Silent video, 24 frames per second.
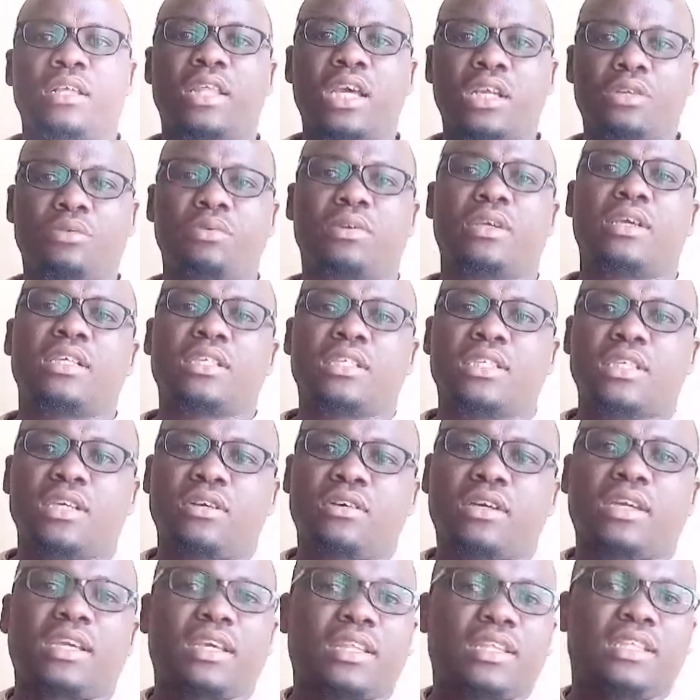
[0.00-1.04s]
that we can say,
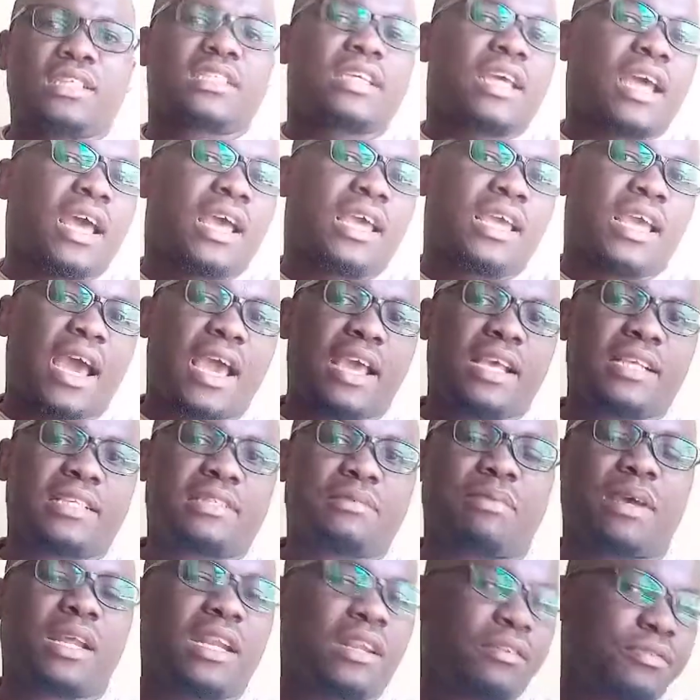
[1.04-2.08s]
okay, this guy
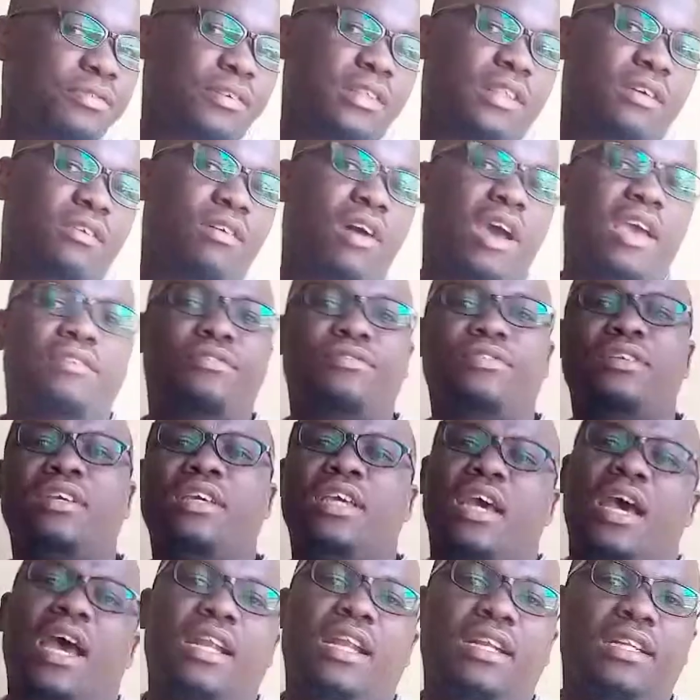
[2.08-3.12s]
hides money for the wife,
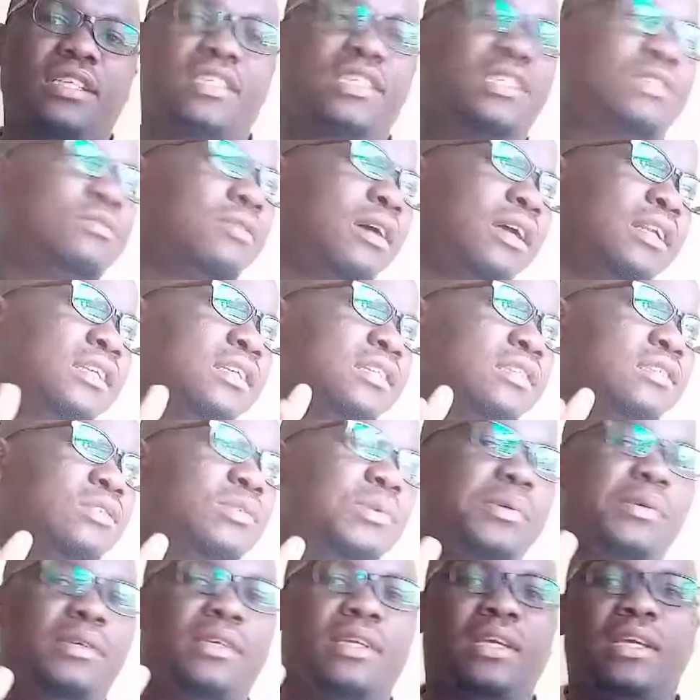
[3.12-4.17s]
and this is what he's
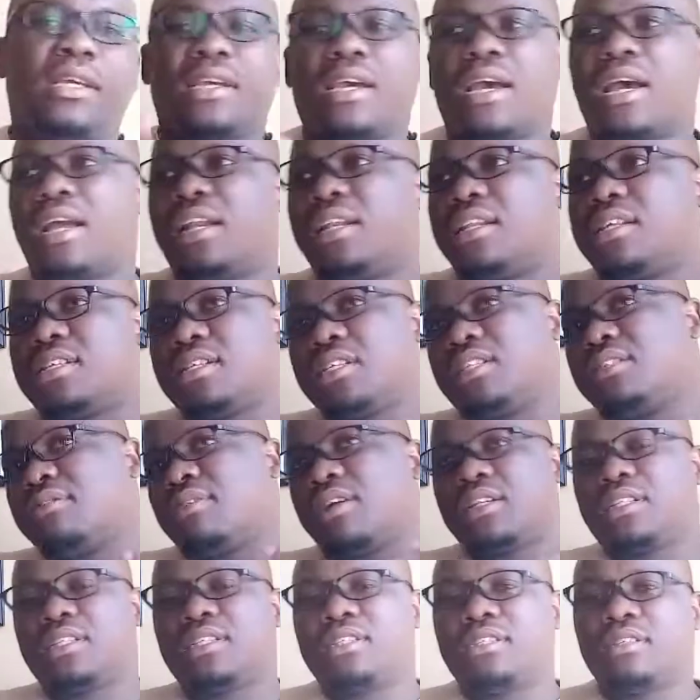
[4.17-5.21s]
doing, and this is
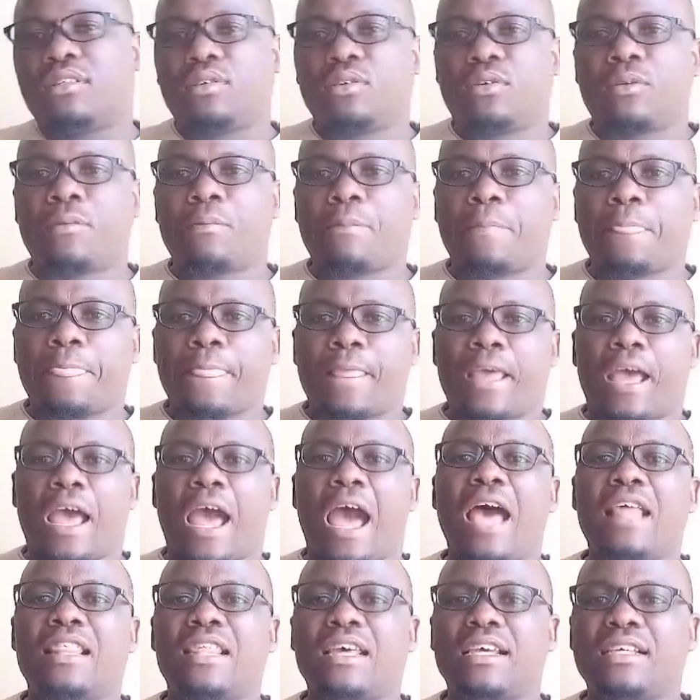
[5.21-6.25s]
what he.
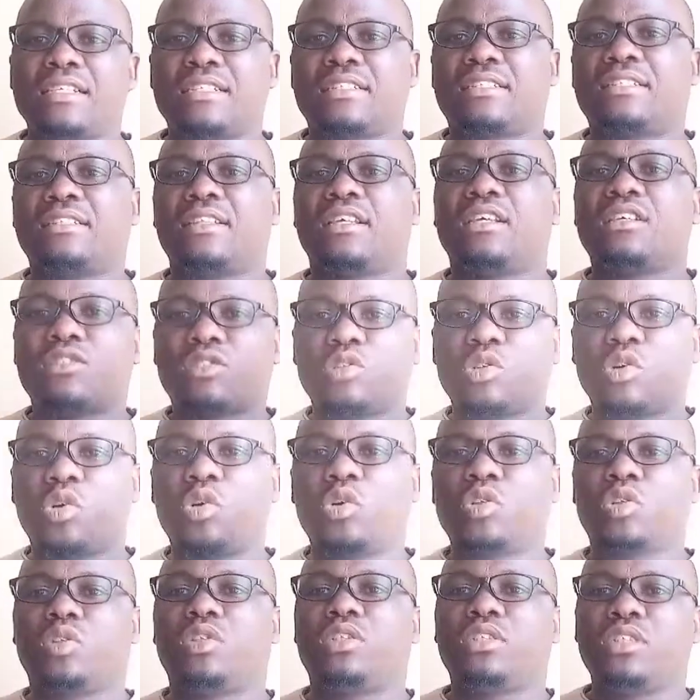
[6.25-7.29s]
Others,
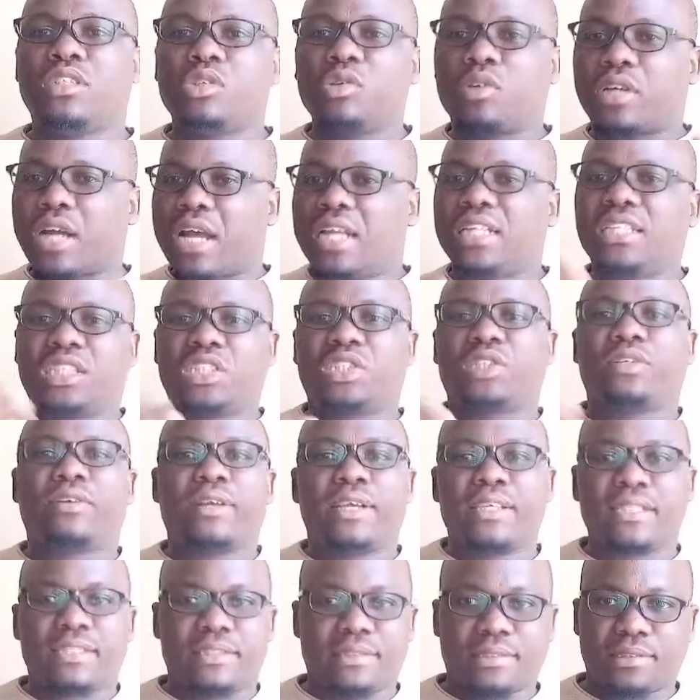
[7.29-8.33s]
you can't
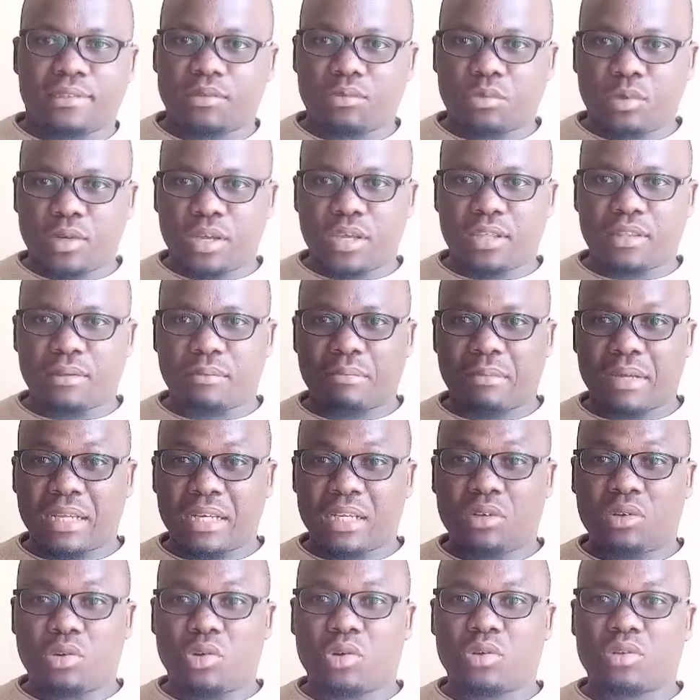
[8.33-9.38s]
trace where the
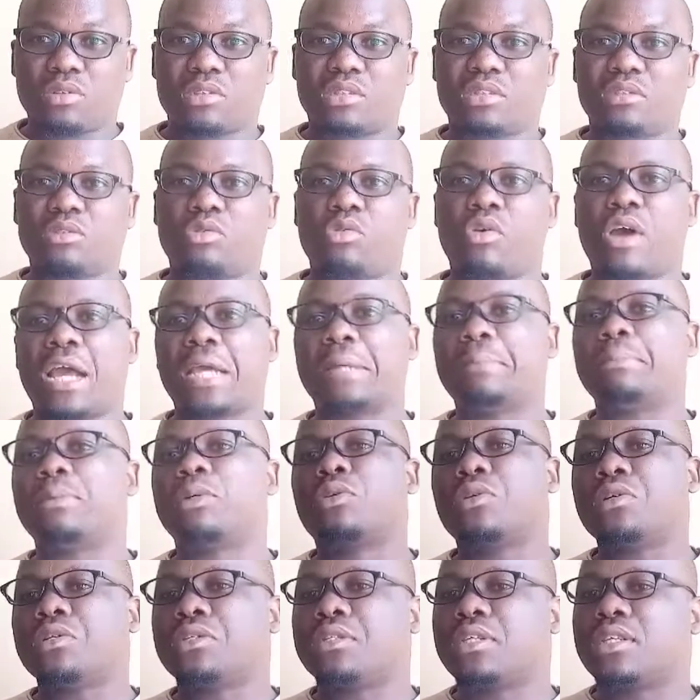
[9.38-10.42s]
money goes. Why?
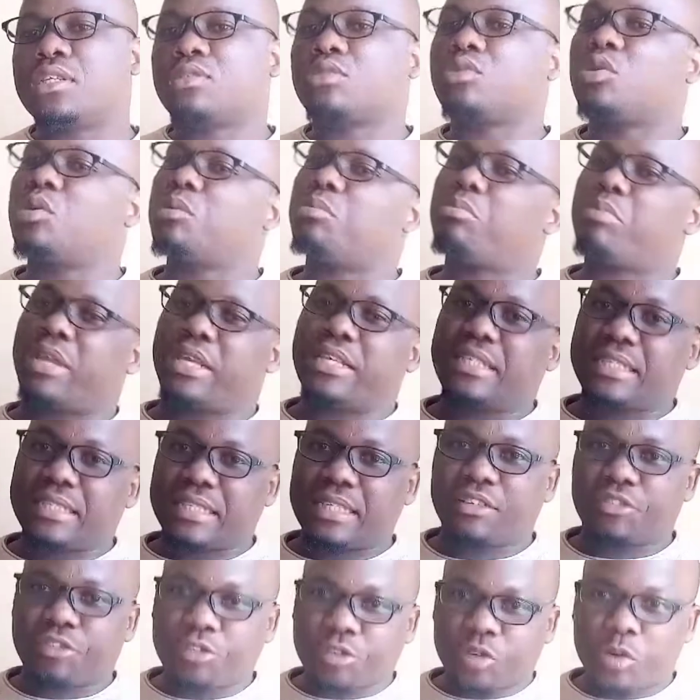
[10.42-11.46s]
Because there's no
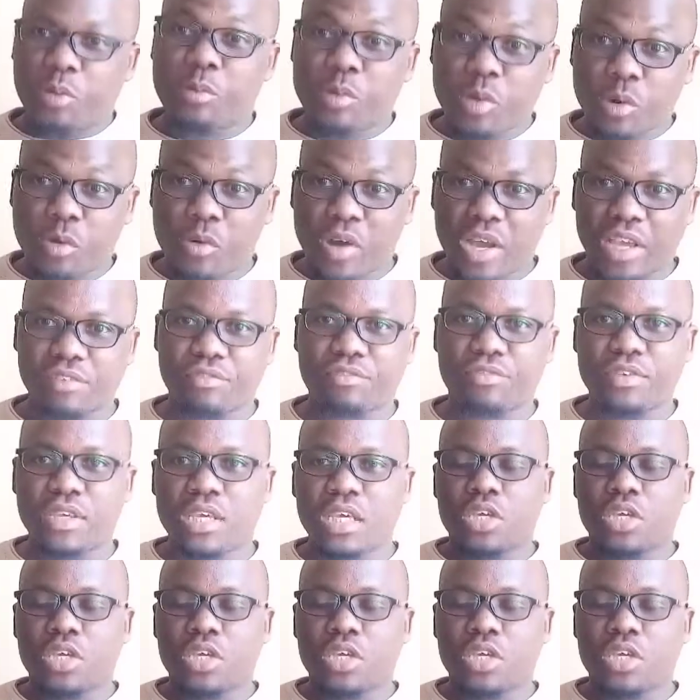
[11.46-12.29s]
blessing from your wife.